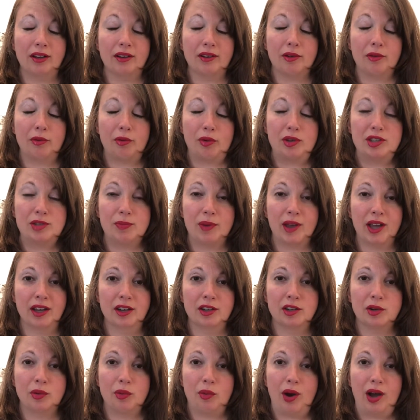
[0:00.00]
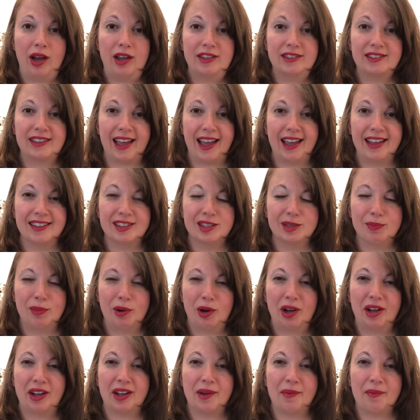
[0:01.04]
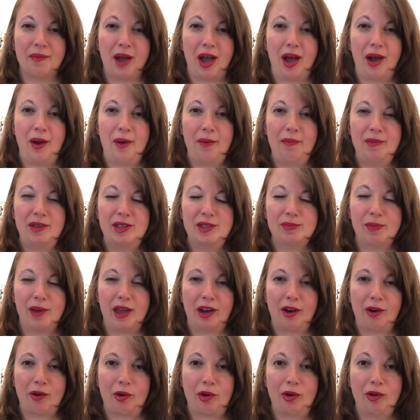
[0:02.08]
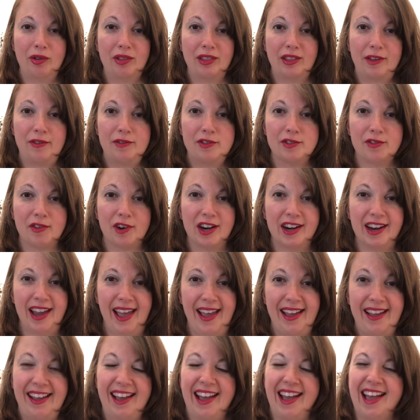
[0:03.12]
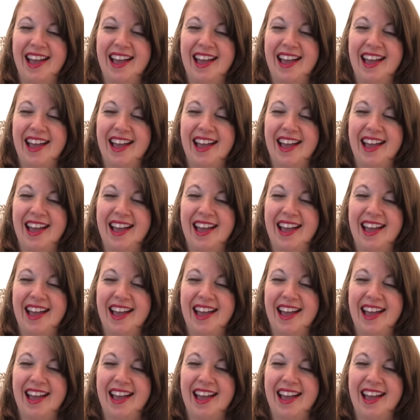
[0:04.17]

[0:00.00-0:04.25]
was picked was Kate's book, Miss Pettigrew Lives for a Day.